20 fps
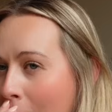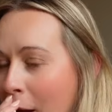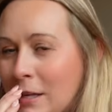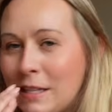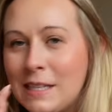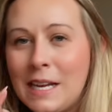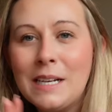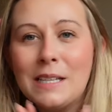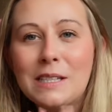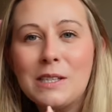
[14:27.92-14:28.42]
I
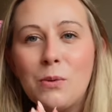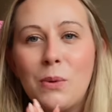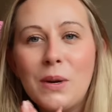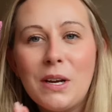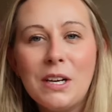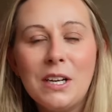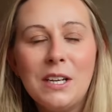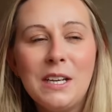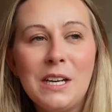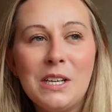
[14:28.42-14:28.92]
sense that we're
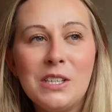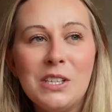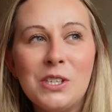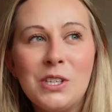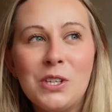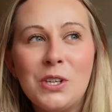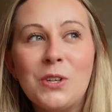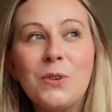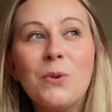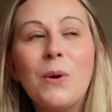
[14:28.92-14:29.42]
going to need to
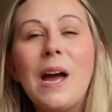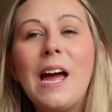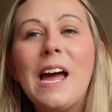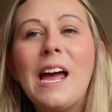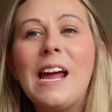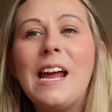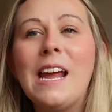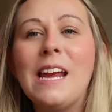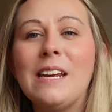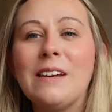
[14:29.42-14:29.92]
do
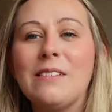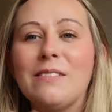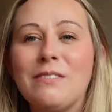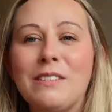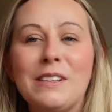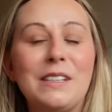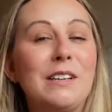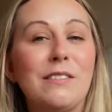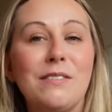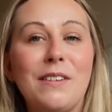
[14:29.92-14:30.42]
a
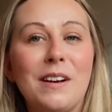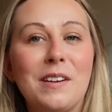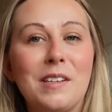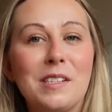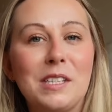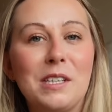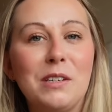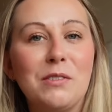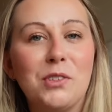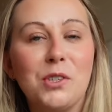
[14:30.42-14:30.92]
reading
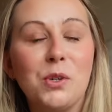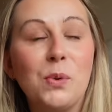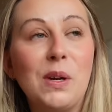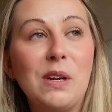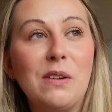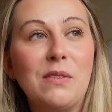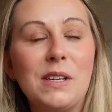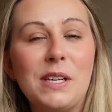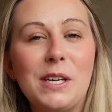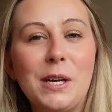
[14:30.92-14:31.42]
fantasy for a
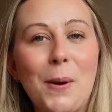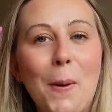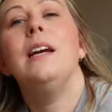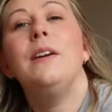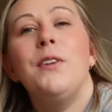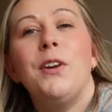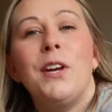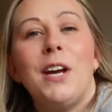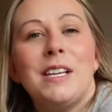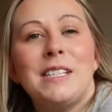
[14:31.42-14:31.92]
week video.
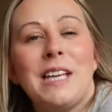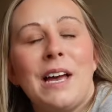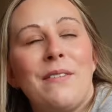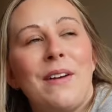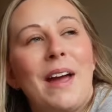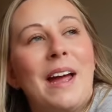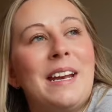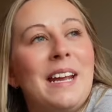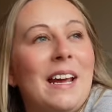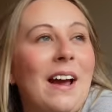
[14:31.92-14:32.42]
If you guys have
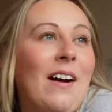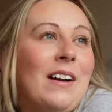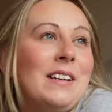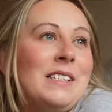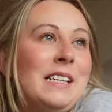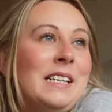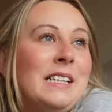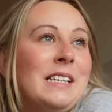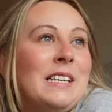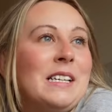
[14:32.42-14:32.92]
any
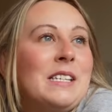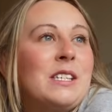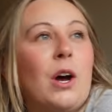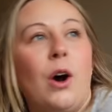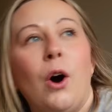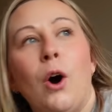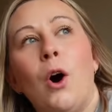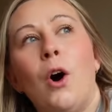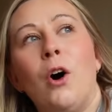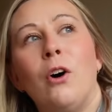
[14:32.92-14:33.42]
ideas
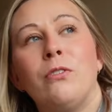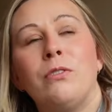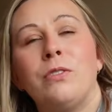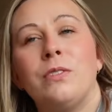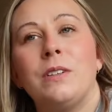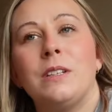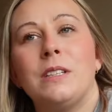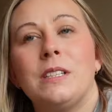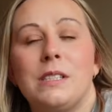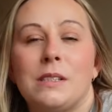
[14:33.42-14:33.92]
of
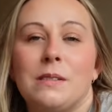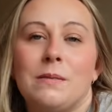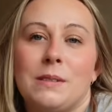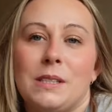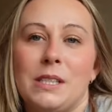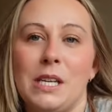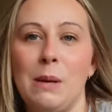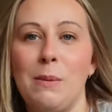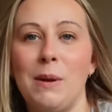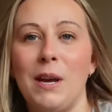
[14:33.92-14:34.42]

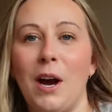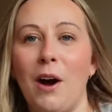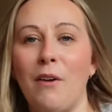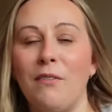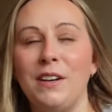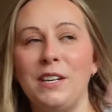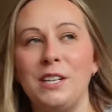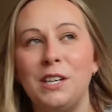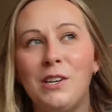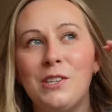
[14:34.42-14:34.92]
TBR
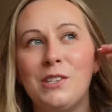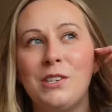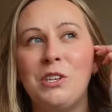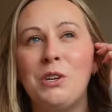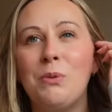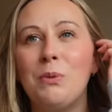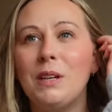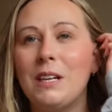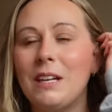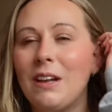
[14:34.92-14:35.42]
videos that
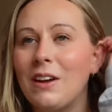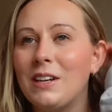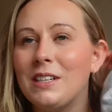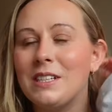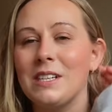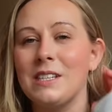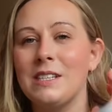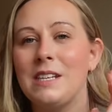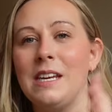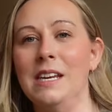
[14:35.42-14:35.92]
you would like
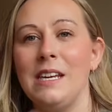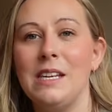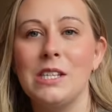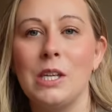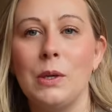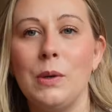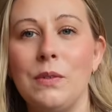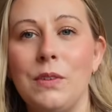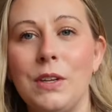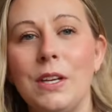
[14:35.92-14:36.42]
to see,
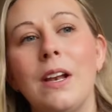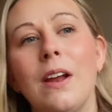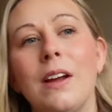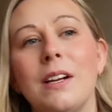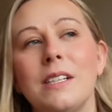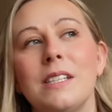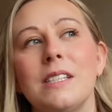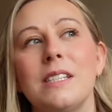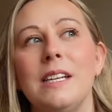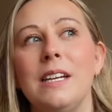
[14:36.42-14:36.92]
so if you'd
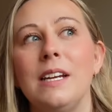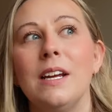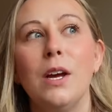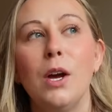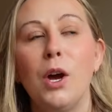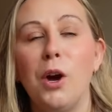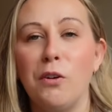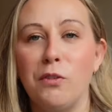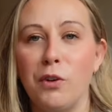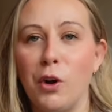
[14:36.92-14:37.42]
like to see
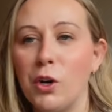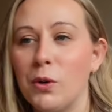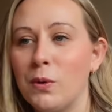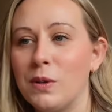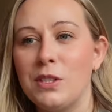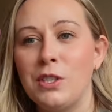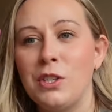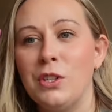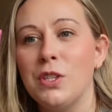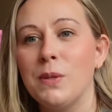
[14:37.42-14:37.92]

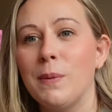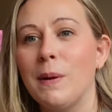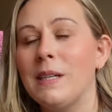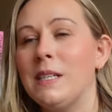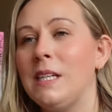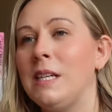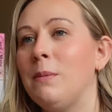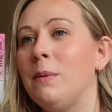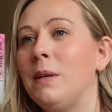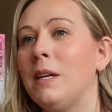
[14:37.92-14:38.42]
followers choose my
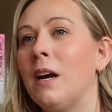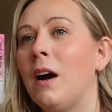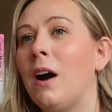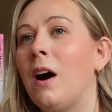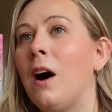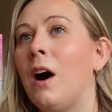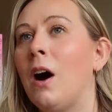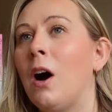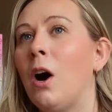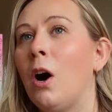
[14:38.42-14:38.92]

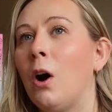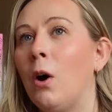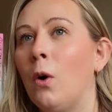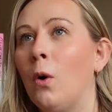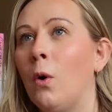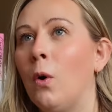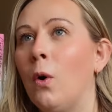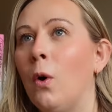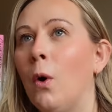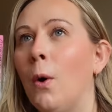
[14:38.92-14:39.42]
TBR,
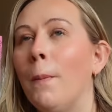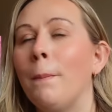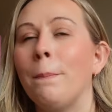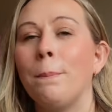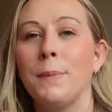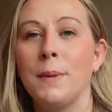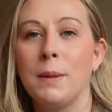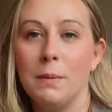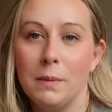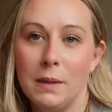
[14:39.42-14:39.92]
or
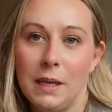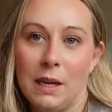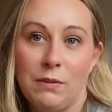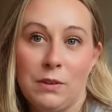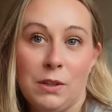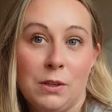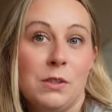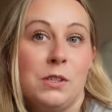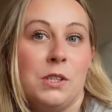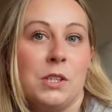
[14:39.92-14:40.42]

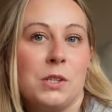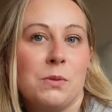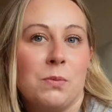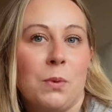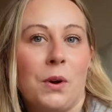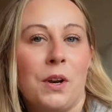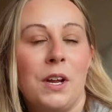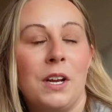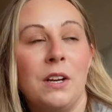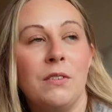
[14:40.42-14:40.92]
if you just
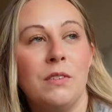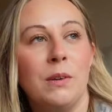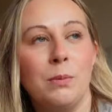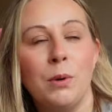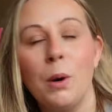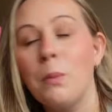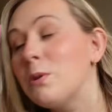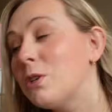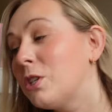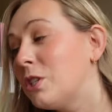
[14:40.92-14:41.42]
want another
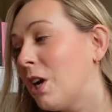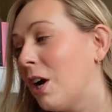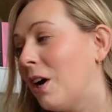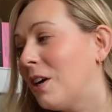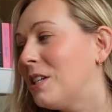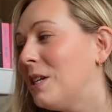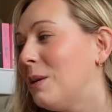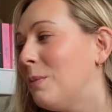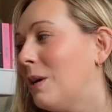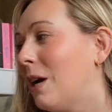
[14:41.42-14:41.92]
prompt jar
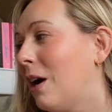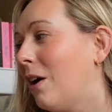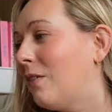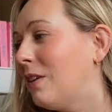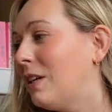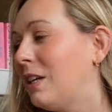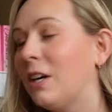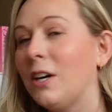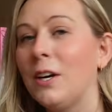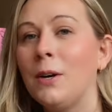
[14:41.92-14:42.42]
TBR
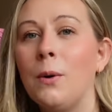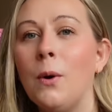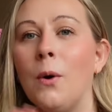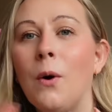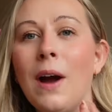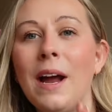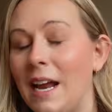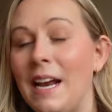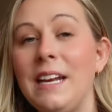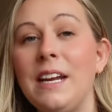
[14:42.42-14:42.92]
video,
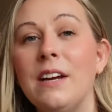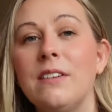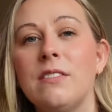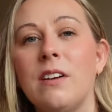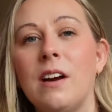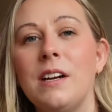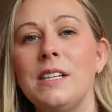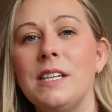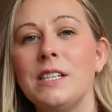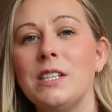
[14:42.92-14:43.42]
or any other
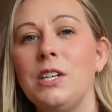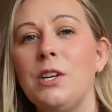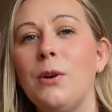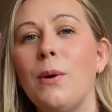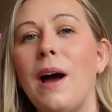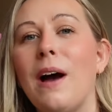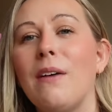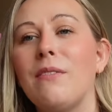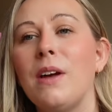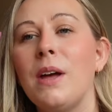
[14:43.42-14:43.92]
ideas that you
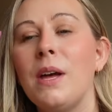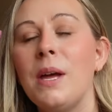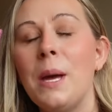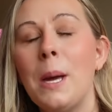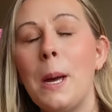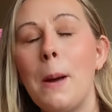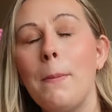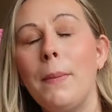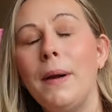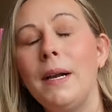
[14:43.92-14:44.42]
have,
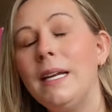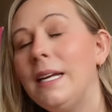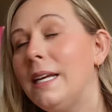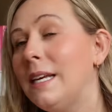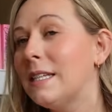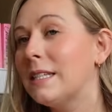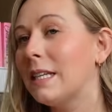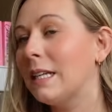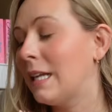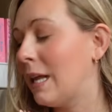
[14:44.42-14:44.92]

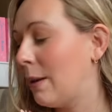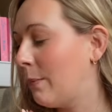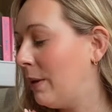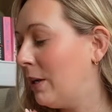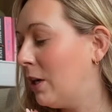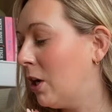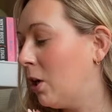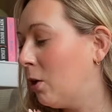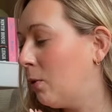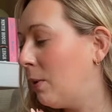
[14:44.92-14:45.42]
please let me
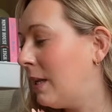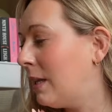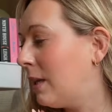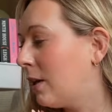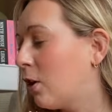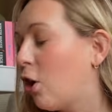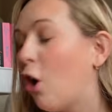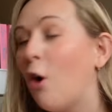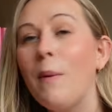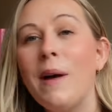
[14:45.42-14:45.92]
know in the
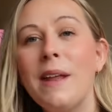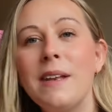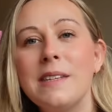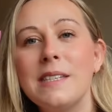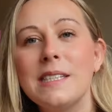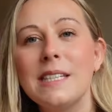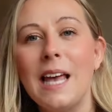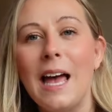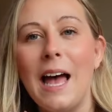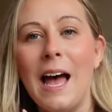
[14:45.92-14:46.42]

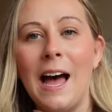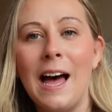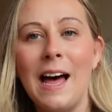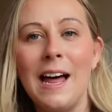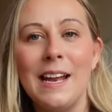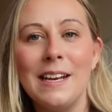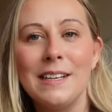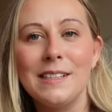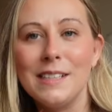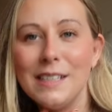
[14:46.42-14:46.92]
comments. And
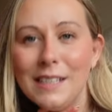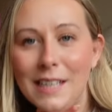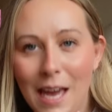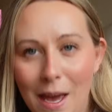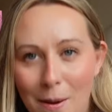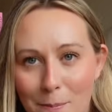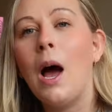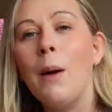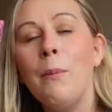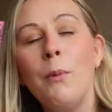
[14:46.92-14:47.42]
and
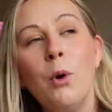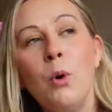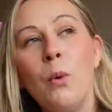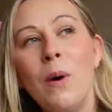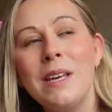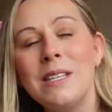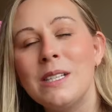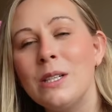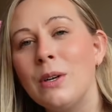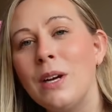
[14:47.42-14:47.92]
yeah, I'm
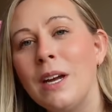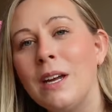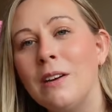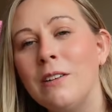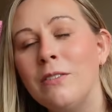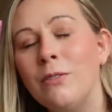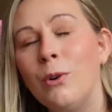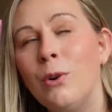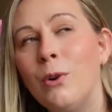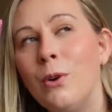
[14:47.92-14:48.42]
always looking
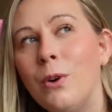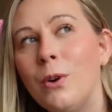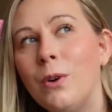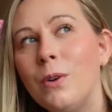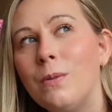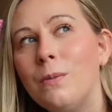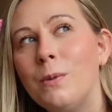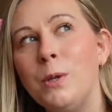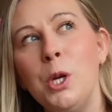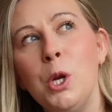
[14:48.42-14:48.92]
for
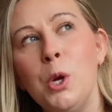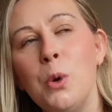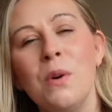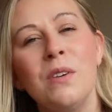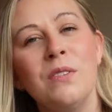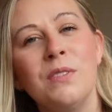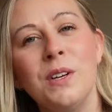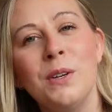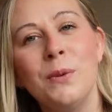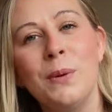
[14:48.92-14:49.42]
new
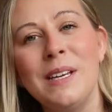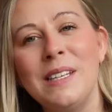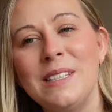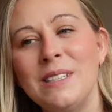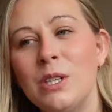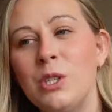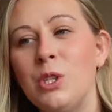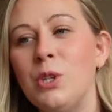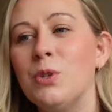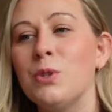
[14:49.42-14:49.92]
fun ways
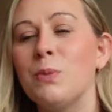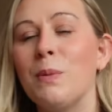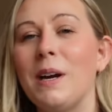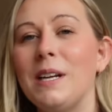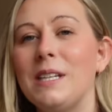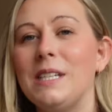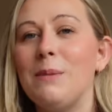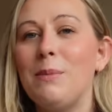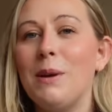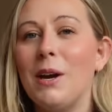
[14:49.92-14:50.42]
to choose my
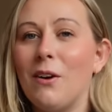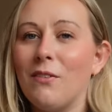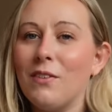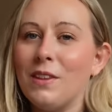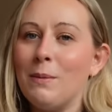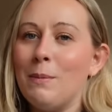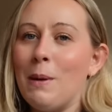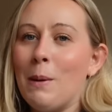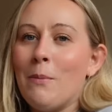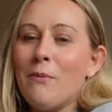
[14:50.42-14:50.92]
TBR for
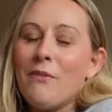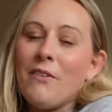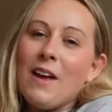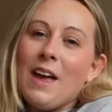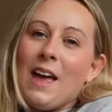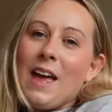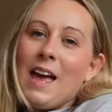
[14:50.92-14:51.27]
the month.